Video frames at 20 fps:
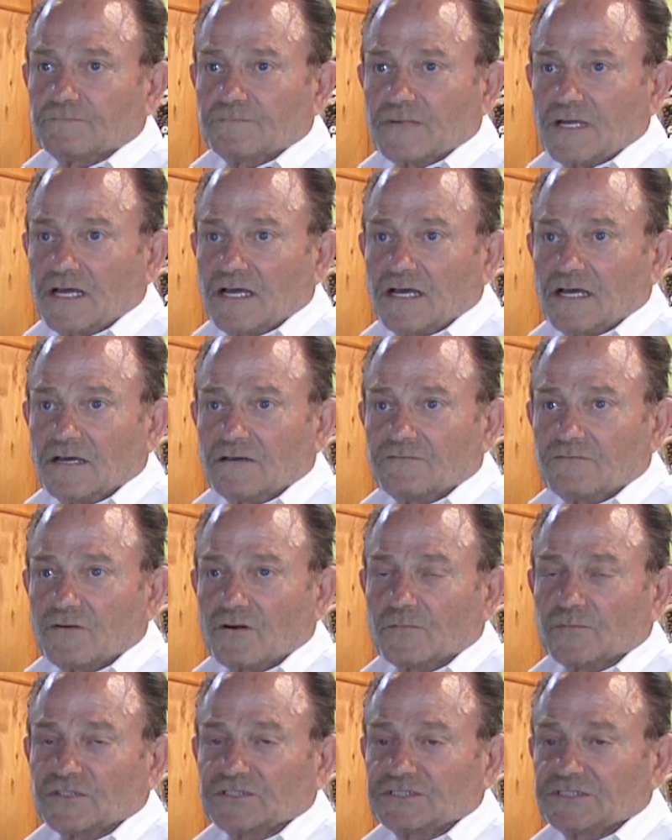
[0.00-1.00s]

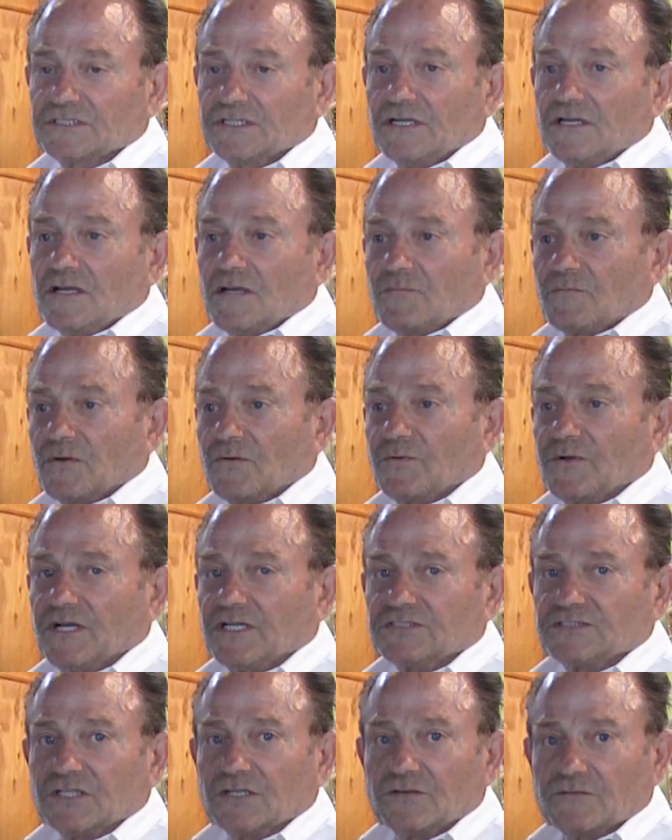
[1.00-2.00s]
farmers. But we
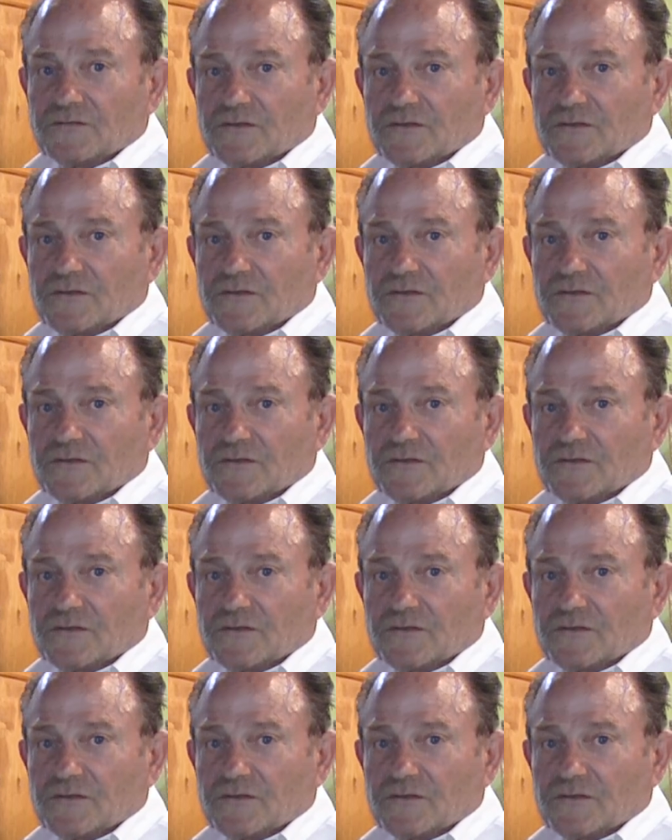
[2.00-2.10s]
also,